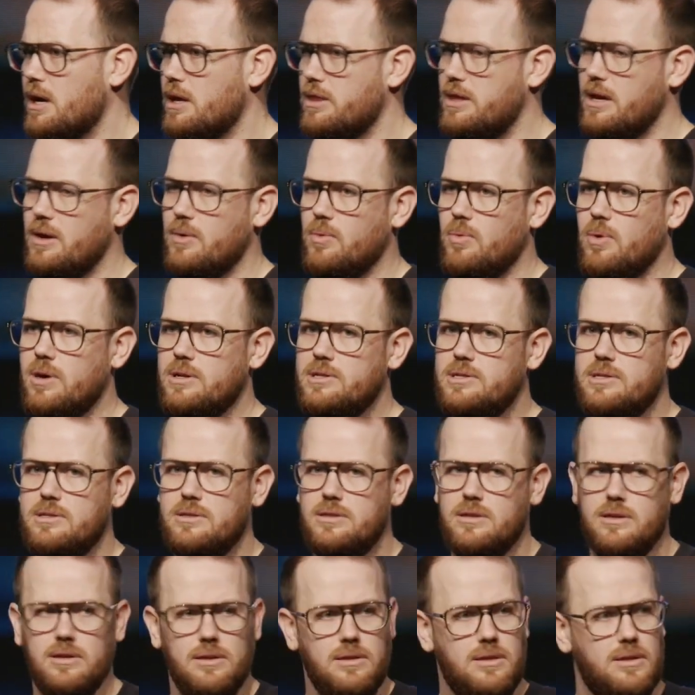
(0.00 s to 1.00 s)
there was
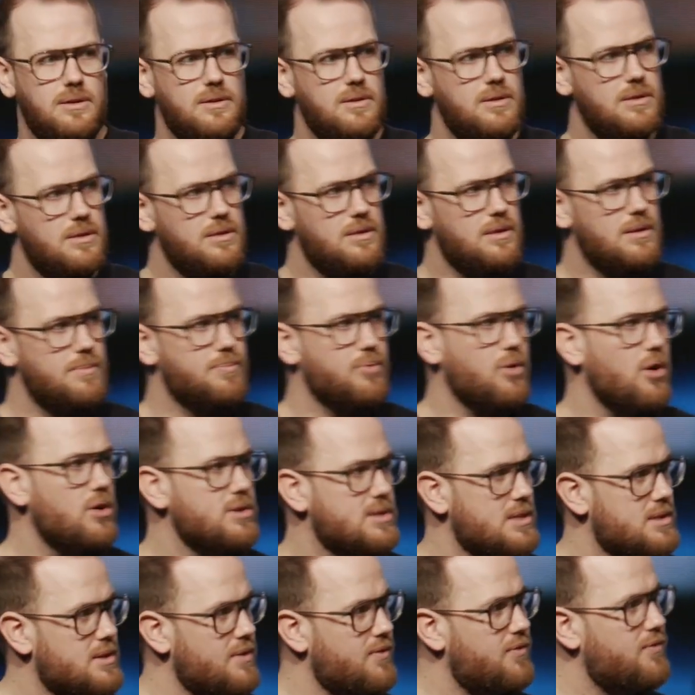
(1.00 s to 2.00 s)
the
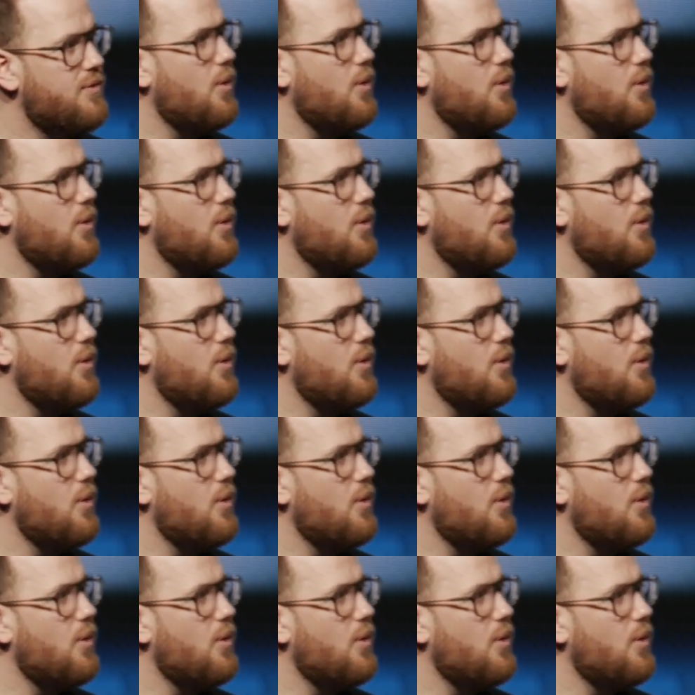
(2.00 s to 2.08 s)
process of